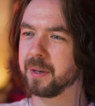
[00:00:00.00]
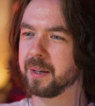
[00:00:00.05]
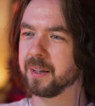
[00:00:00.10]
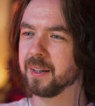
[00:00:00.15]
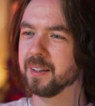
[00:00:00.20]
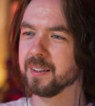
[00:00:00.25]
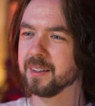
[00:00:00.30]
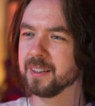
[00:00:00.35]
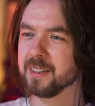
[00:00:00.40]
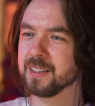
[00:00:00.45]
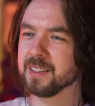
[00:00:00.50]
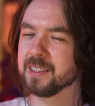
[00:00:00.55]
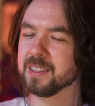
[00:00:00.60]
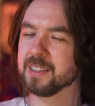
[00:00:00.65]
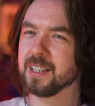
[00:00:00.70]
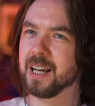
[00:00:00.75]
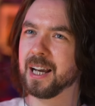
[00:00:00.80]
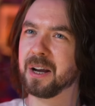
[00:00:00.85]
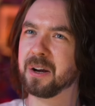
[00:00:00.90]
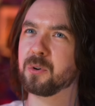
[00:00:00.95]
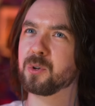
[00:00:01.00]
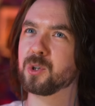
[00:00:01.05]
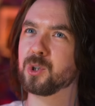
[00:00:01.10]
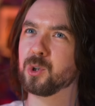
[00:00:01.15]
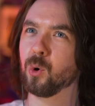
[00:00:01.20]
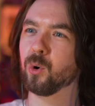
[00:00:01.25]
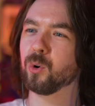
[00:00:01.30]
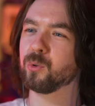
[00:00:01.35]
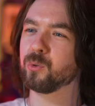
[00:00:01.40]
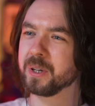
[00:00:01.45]
and how
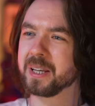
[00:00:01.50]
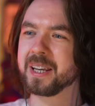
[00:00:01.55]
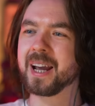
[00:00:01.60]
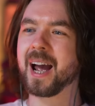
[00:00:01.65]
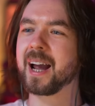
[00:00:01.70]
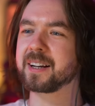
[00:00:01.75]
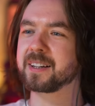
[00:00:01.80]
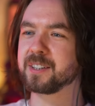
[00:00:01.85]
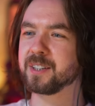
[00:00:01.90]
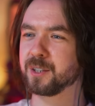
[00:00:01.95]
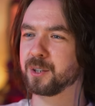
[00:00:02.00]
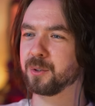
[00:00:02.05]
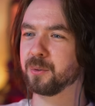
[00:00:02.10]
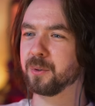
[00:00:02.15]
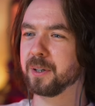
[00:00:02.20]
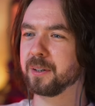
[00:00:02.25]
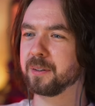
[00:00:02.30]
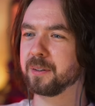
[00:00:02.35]
you're reacting to